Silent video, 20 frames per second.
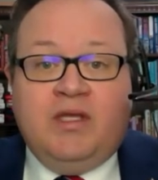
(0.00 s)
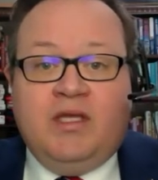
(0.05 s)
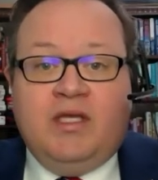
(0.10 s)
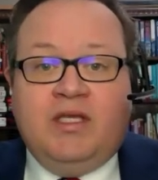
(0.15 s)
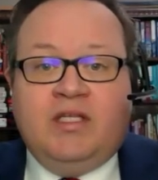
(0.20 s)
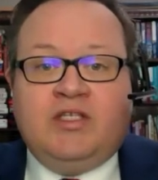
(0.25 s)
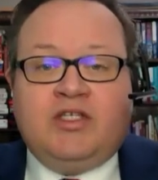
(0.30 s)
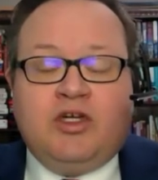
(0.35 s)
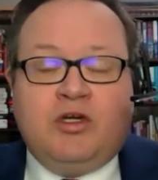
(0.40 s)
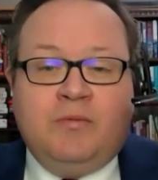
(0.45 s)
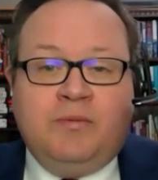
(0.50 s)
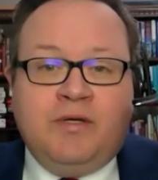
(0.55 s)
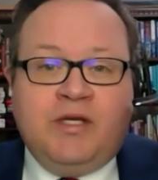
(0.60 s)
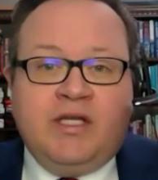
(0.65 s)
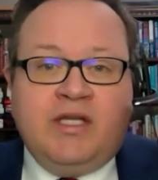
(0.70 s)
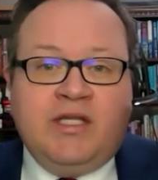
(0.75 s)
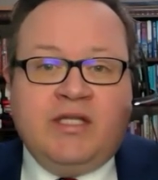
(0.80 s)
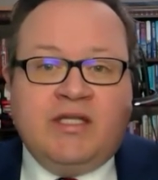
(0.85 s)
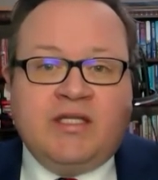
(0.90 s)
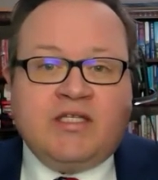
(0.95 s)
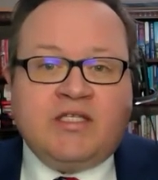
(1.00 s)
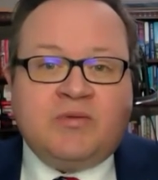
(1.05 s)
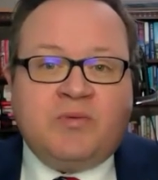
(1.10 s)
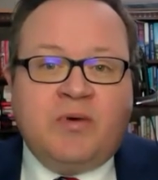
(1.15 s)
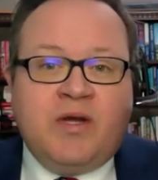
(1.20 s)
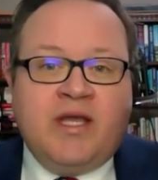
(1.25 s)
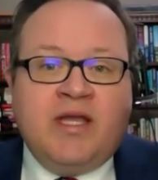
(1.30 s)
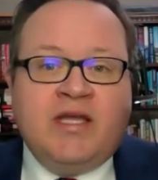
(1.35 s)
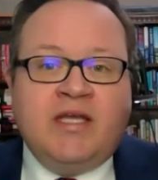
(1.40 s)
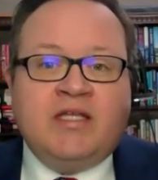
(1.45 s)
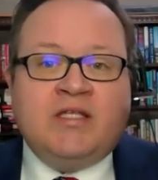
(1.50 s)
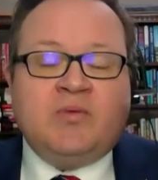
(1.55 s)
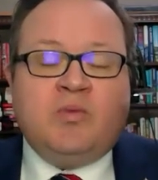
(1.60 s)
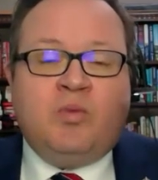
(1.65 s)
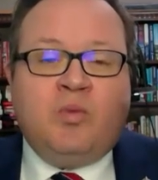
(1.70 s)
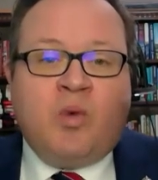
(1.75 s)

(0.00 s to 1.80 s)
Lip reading: Interpreting it this way is